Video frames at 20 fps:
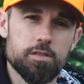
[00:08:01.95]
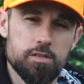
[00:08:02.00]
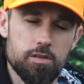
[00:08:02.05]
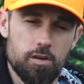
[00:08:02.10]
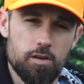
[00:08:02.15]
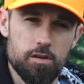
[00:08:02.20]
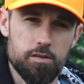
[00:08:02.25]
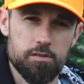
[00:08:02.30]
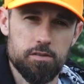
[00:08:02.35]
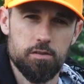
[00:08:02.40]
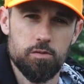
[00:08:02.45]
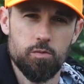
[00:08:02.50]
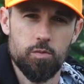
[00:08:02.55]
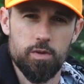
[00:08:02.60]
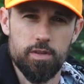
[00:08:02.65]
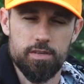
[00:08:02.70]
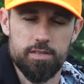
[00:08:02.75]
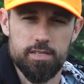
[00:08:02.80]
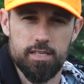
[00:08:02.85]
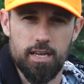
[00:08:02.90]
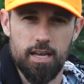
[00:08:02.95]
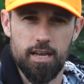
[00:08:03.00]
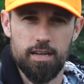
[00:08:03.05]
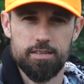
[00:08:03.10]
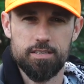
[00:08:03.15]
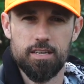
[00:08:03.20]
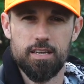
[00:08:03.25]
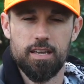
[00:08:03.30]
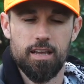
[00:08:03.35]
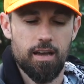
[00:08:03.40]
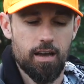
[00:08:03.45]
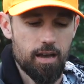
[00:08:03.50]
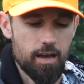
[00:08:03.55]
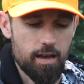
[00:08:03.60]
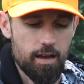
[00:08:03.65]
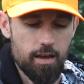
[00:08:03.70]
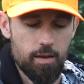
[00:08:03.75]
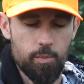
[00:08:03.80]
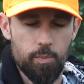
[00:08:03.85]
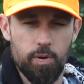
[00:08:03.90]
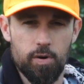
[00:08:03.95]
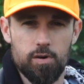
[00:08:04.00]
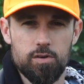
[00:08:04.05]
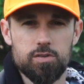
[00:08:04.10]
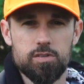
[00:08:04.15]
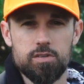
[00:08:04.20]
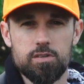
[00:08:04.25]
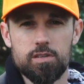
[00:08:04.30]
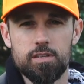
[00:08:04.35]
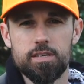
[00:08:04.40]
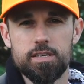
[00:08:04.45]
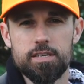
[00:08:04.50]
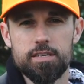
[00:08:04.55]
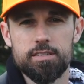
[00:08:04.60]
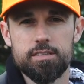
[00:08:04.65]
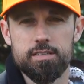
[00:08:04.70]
starts with a sketch. I personally